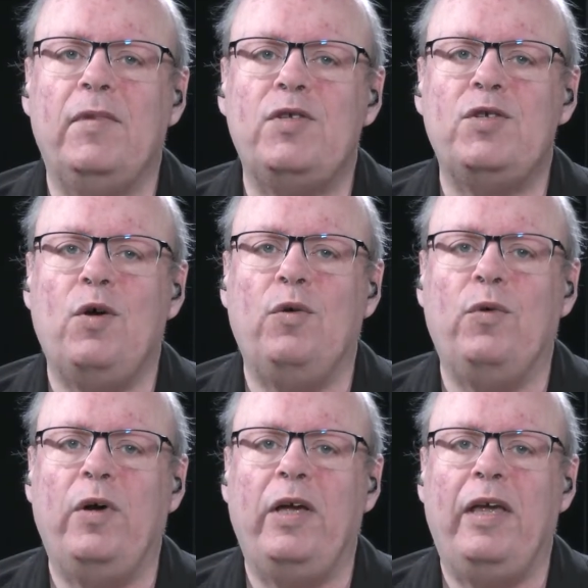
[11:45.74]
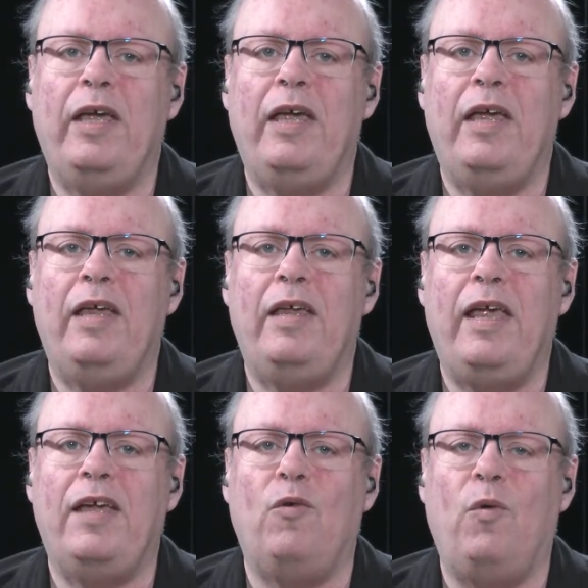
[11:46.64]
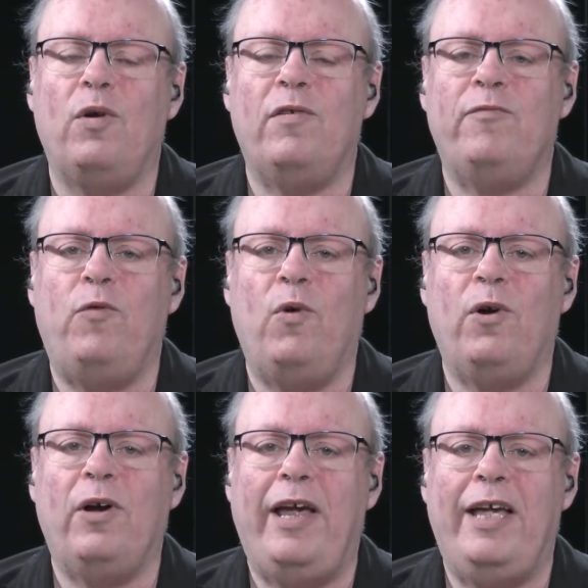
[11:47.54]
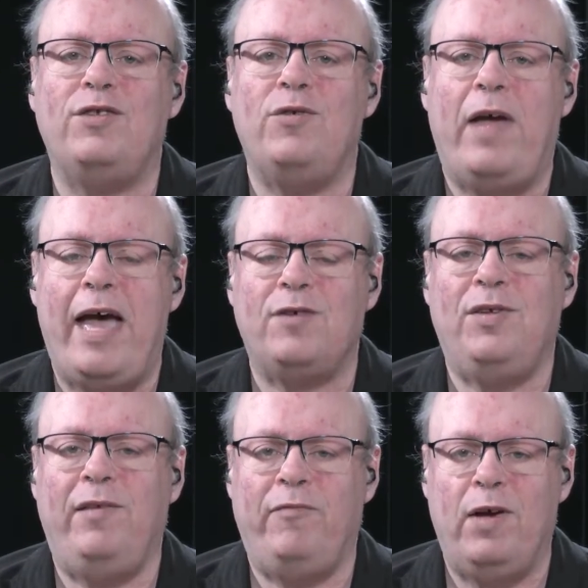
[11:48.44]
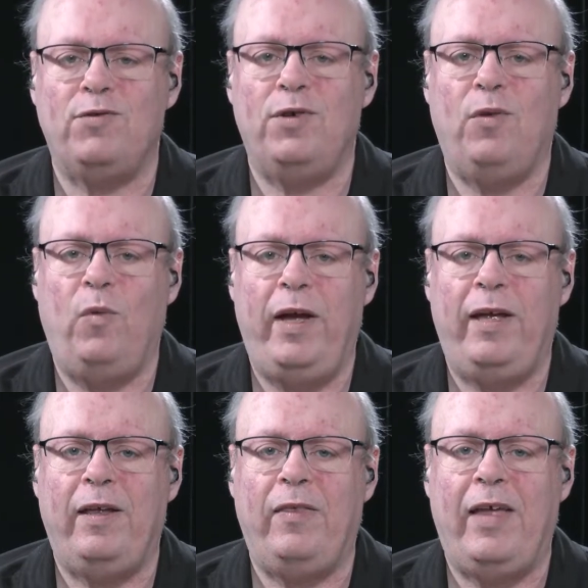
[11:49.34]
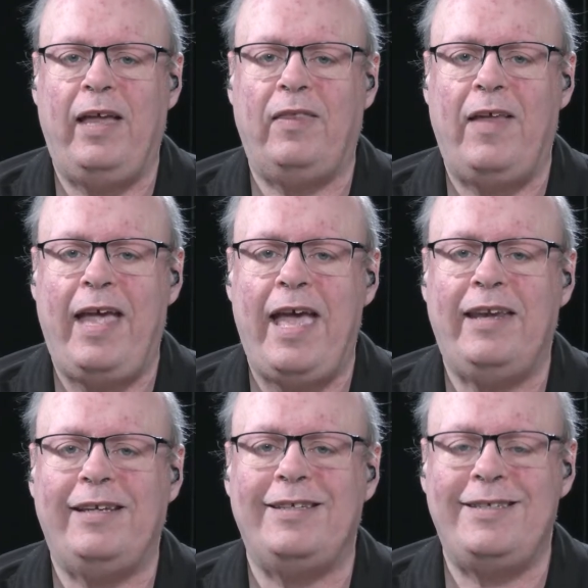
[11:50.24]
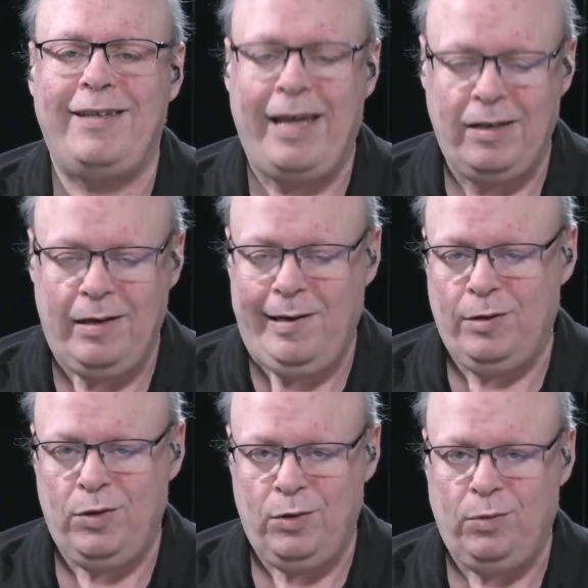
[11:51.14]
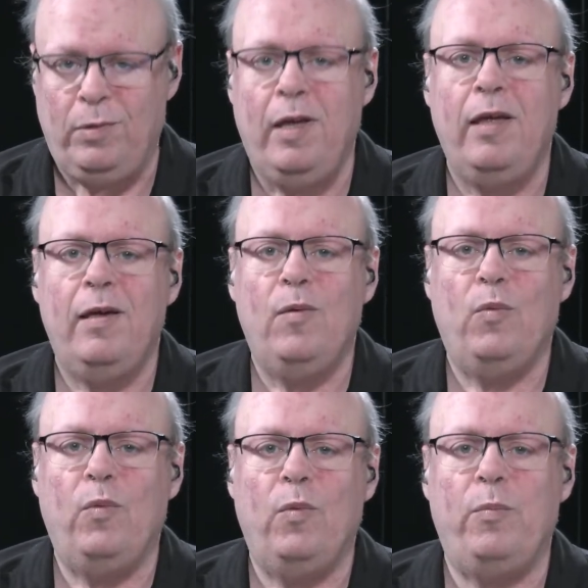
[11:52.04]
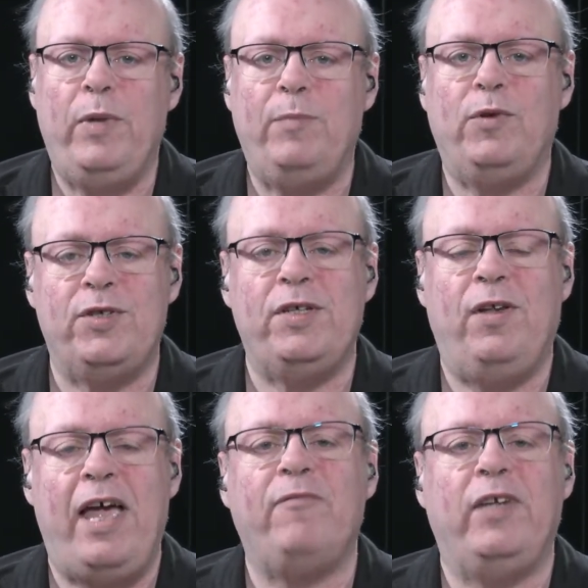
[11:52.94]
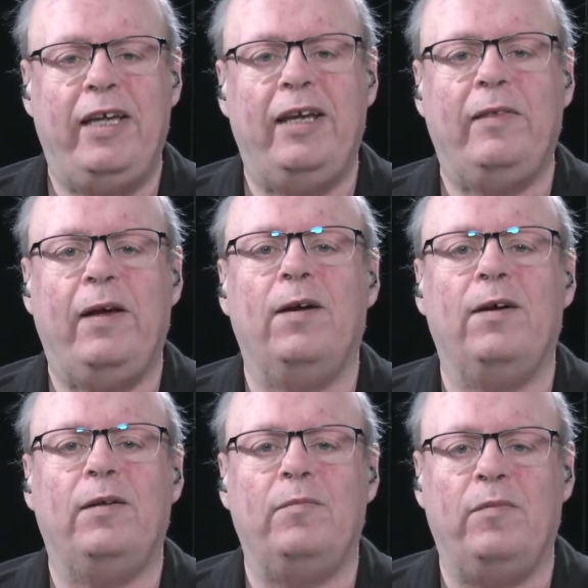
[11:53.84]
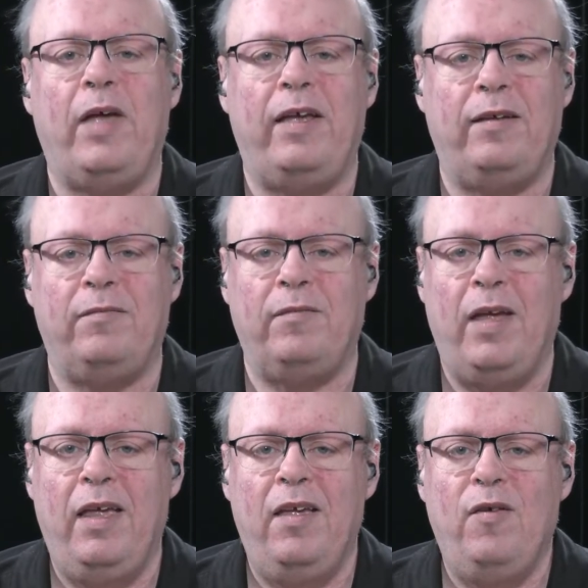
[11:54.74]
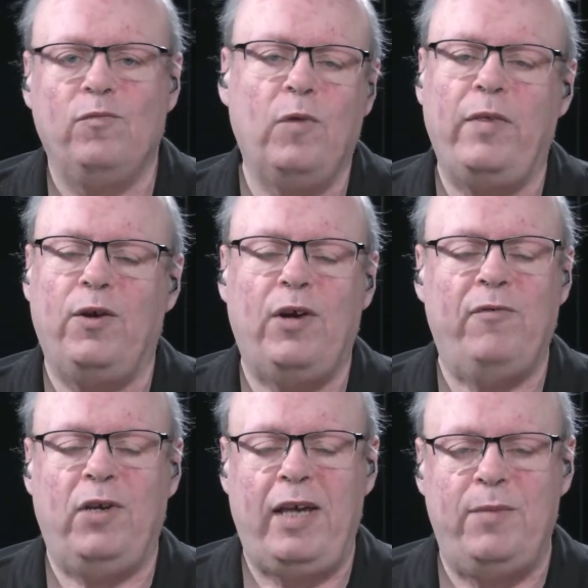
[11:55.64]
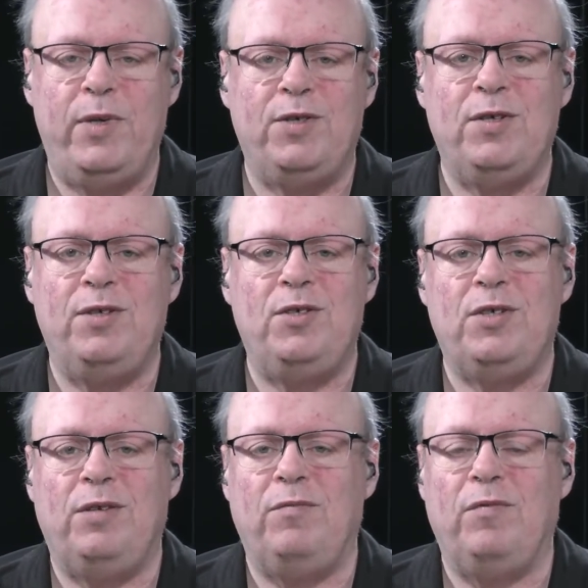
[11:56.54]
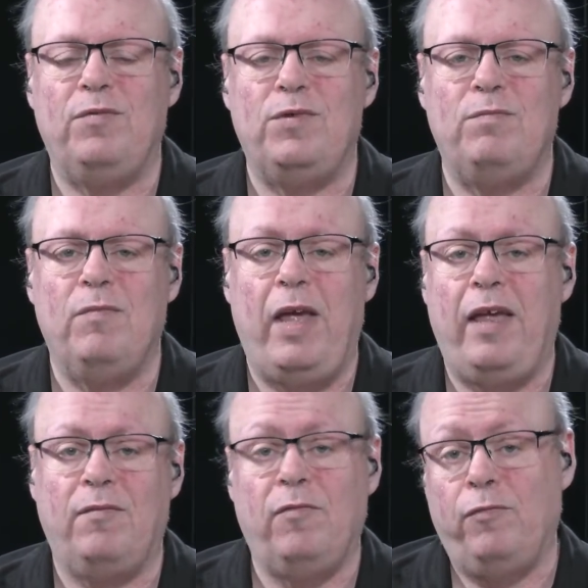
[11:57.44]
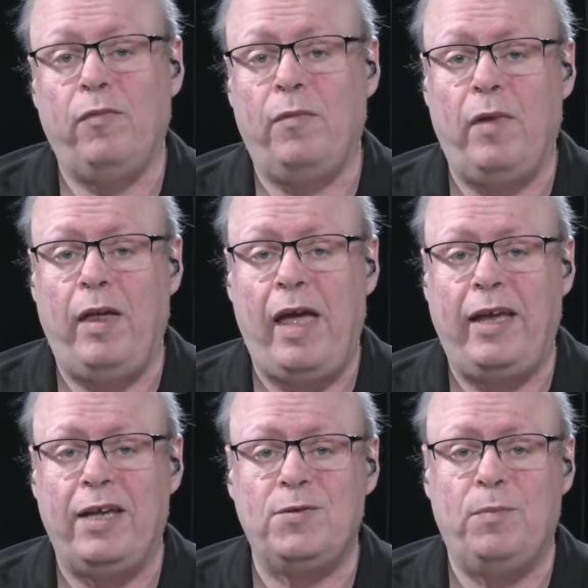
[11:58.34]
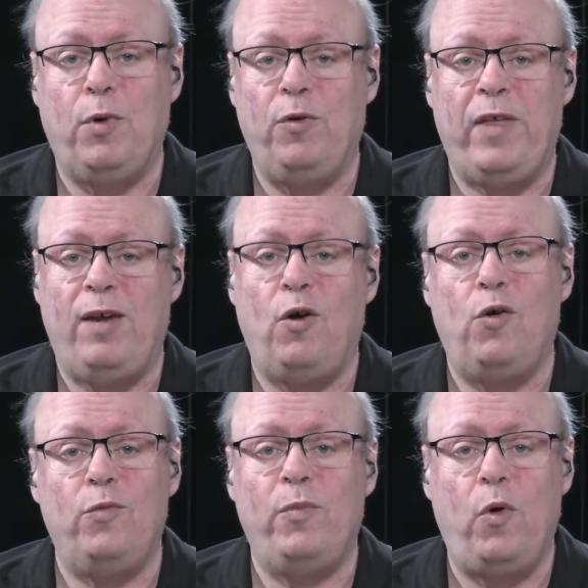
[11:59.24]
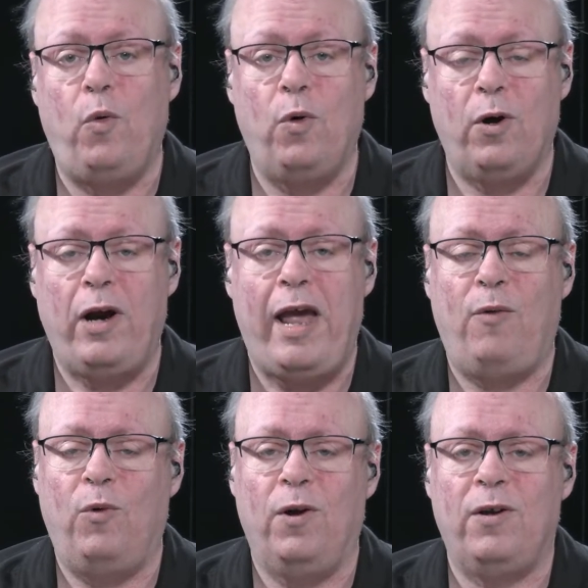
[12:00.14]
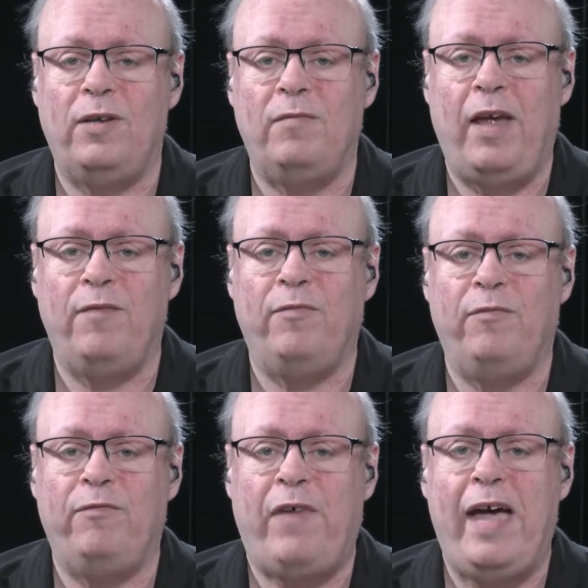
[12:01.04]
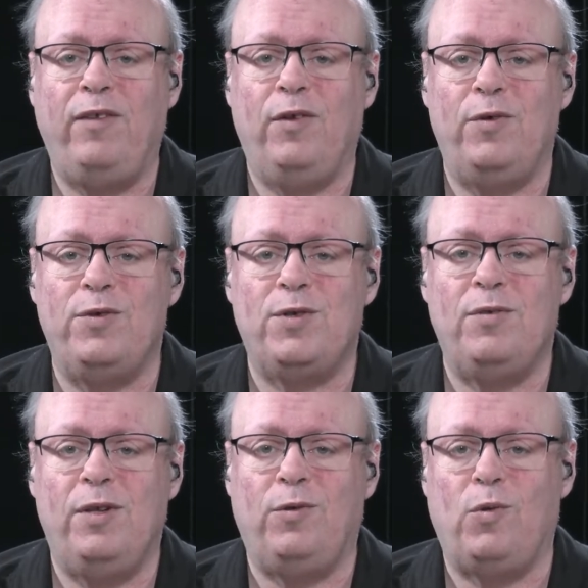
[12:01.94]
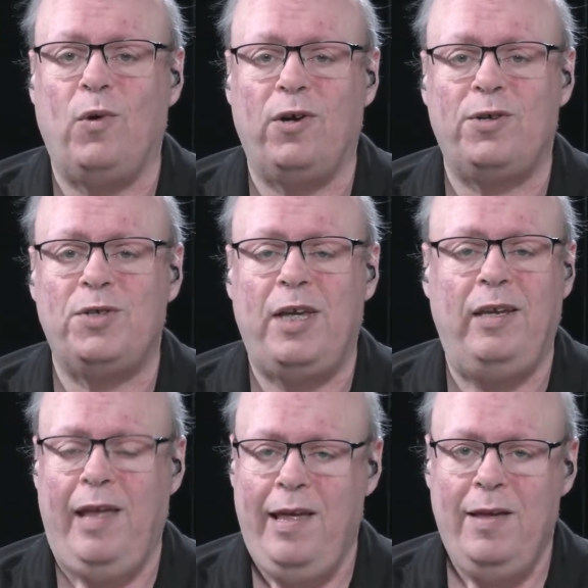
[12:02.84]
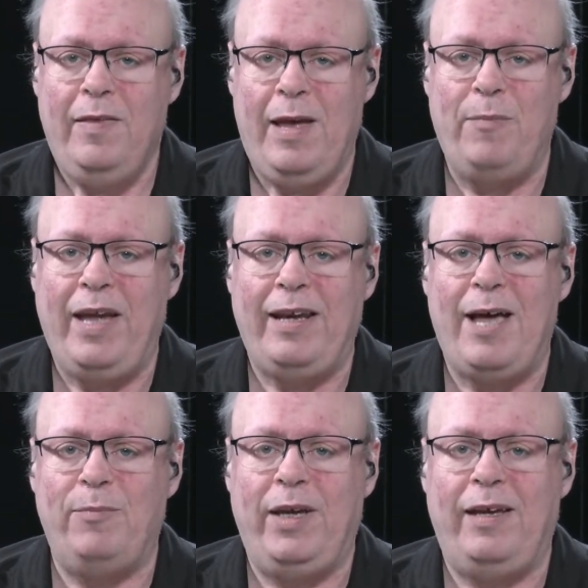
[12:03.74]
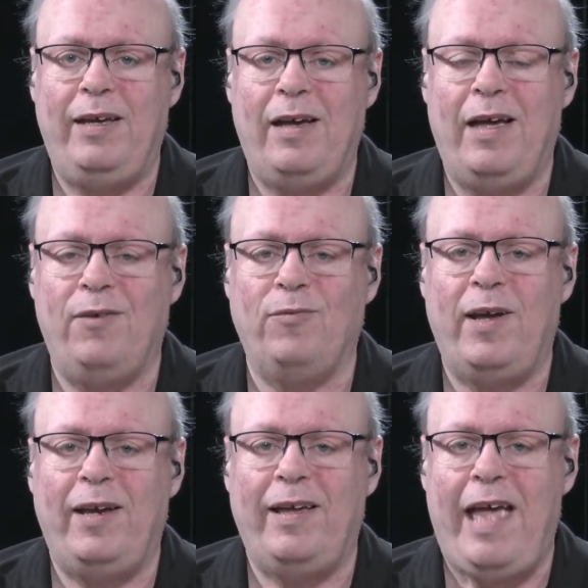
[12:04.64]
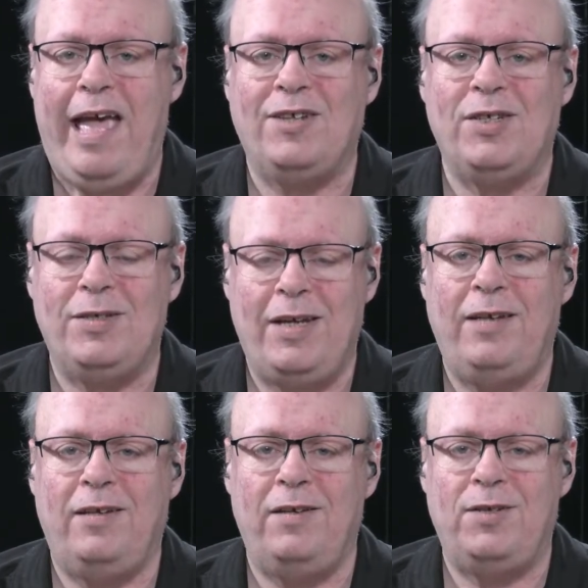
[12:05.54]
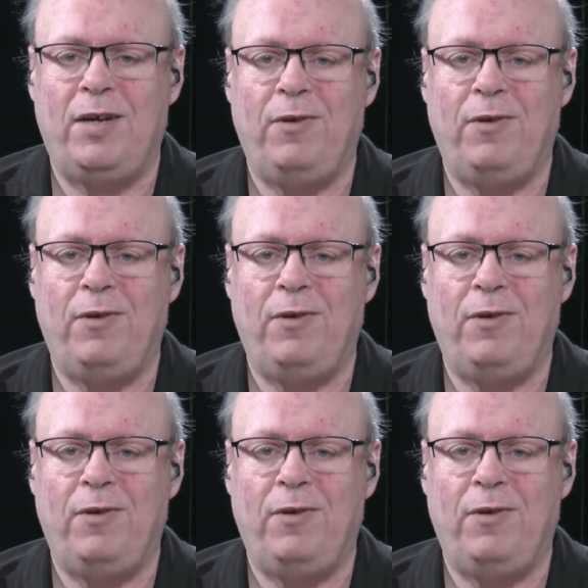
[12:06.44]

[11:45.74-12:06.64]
So in order for it to actually function the way that they had intended it to, people still have to get in there and run their everyday business and I guess both at home or work and find those little quirks that may not be running as intended. Is that